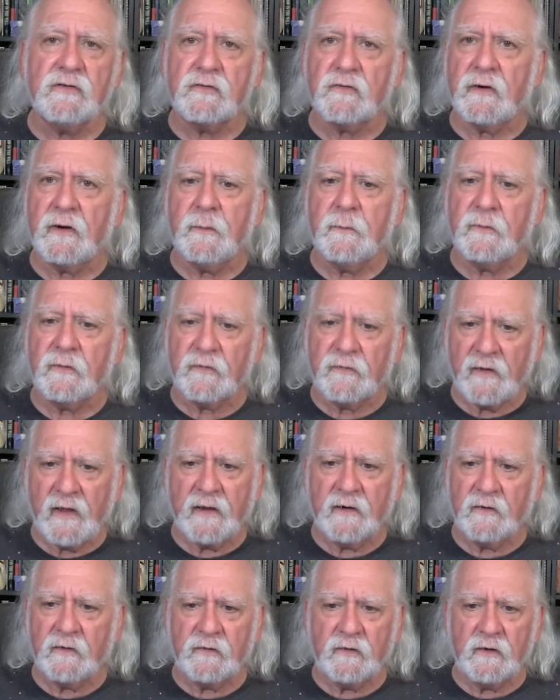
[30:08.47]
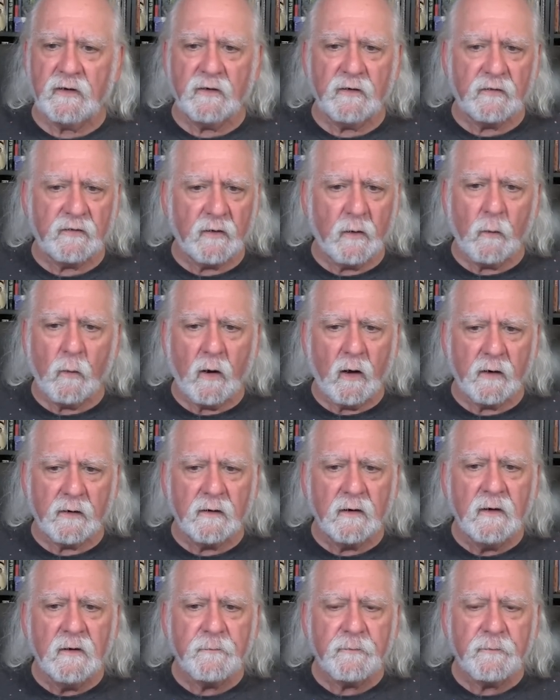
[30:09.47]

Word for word: dreams, fantasy, and so on.